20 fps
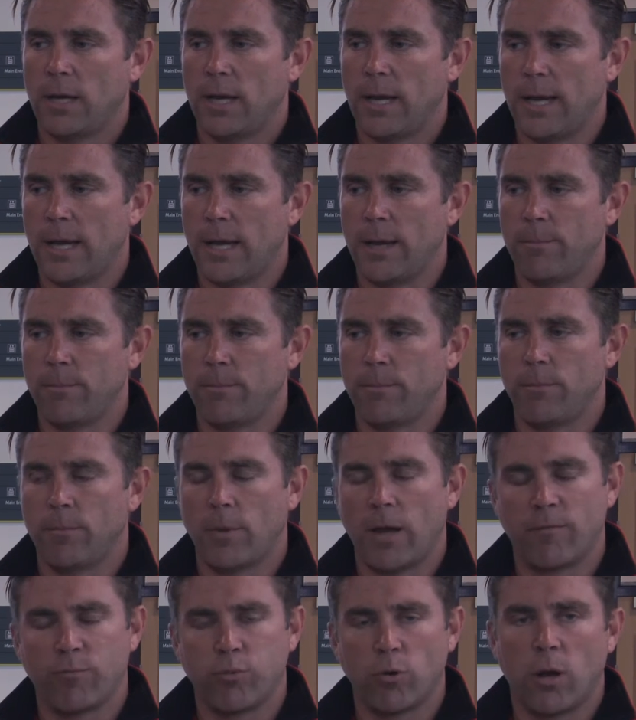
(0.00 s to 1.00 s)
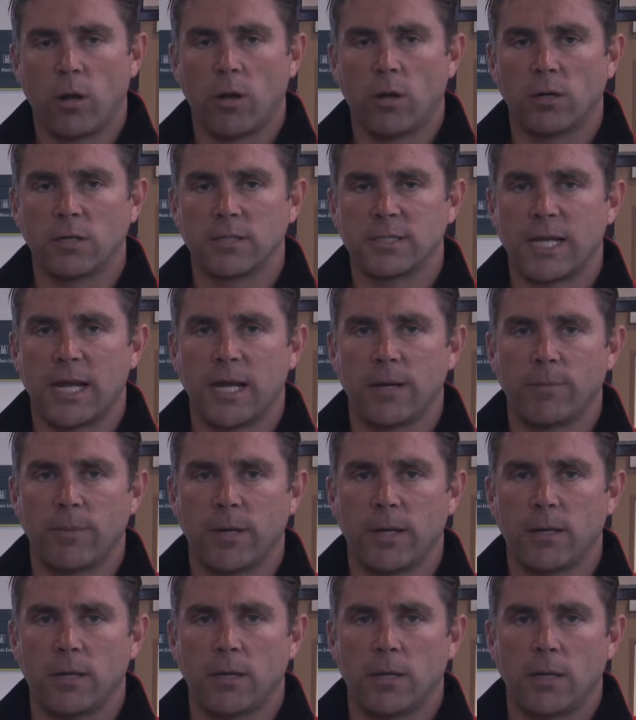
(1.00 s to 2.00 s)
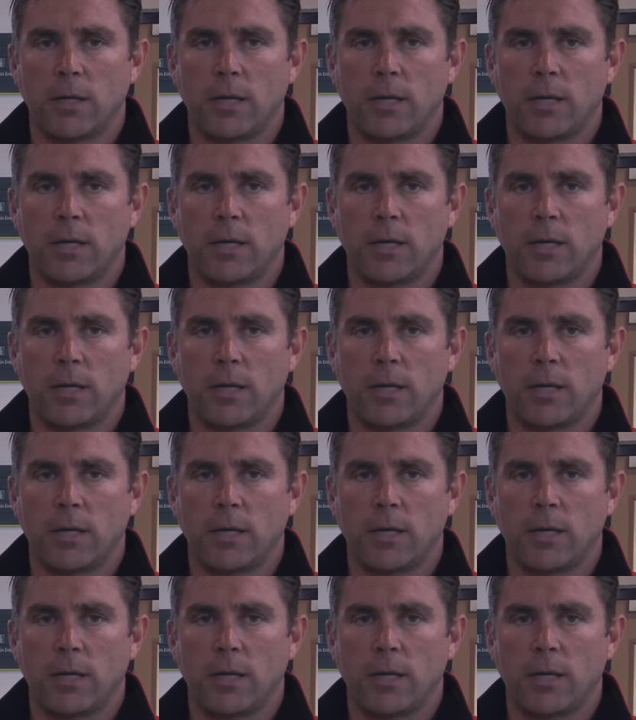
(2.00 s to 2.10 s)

I brought alongside me